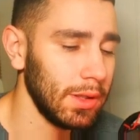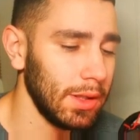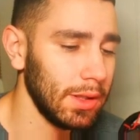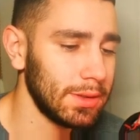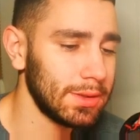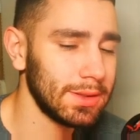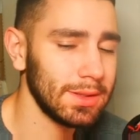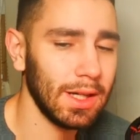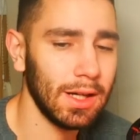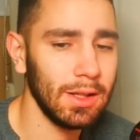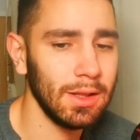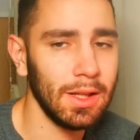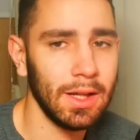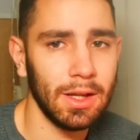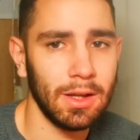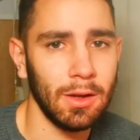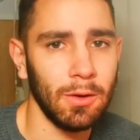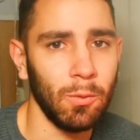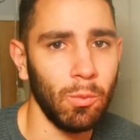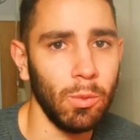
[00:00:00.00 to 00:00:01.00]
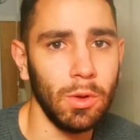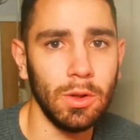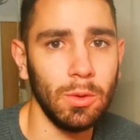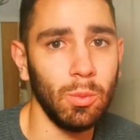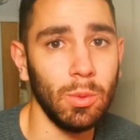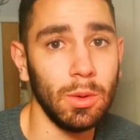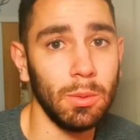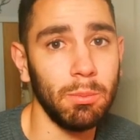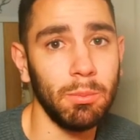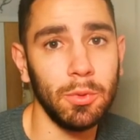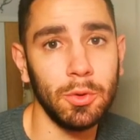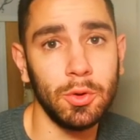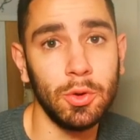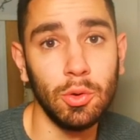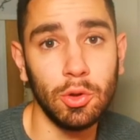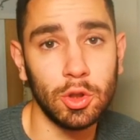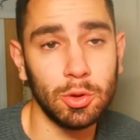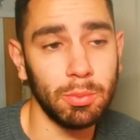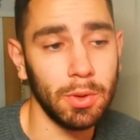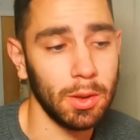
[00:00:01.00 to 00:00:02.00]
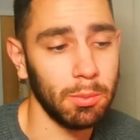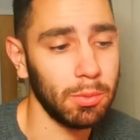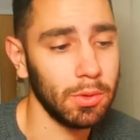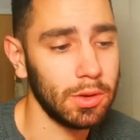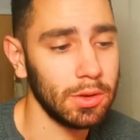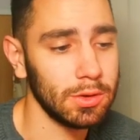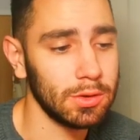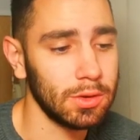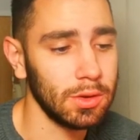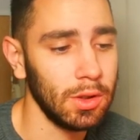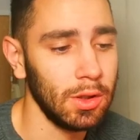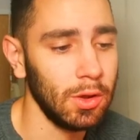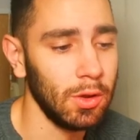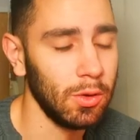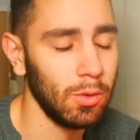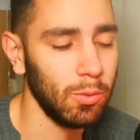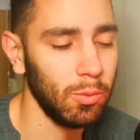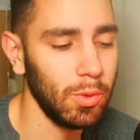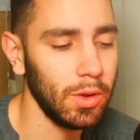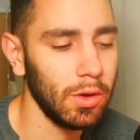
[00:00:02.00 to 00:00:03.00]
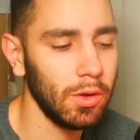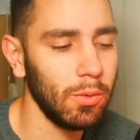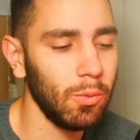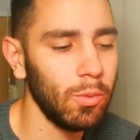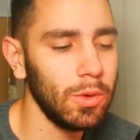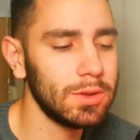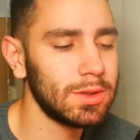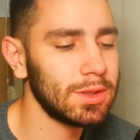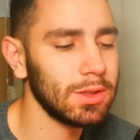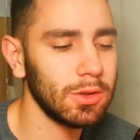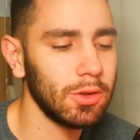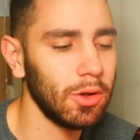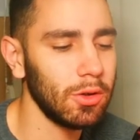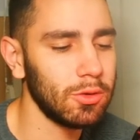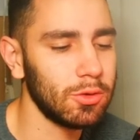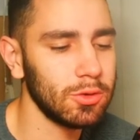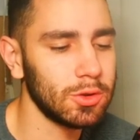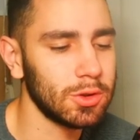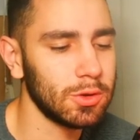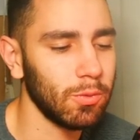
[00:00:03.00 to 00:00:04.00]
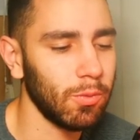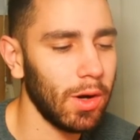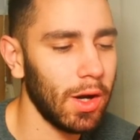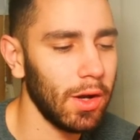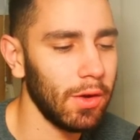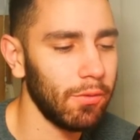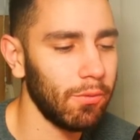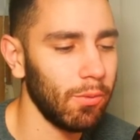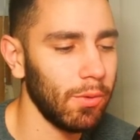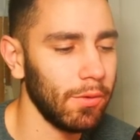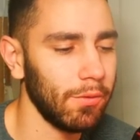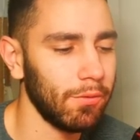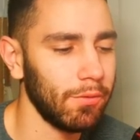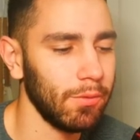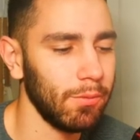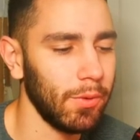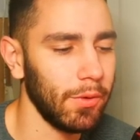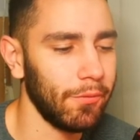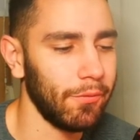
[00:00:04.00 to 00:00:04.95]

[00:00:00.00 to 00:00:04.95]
it's not like a really, really huge brick because we're still going to survive with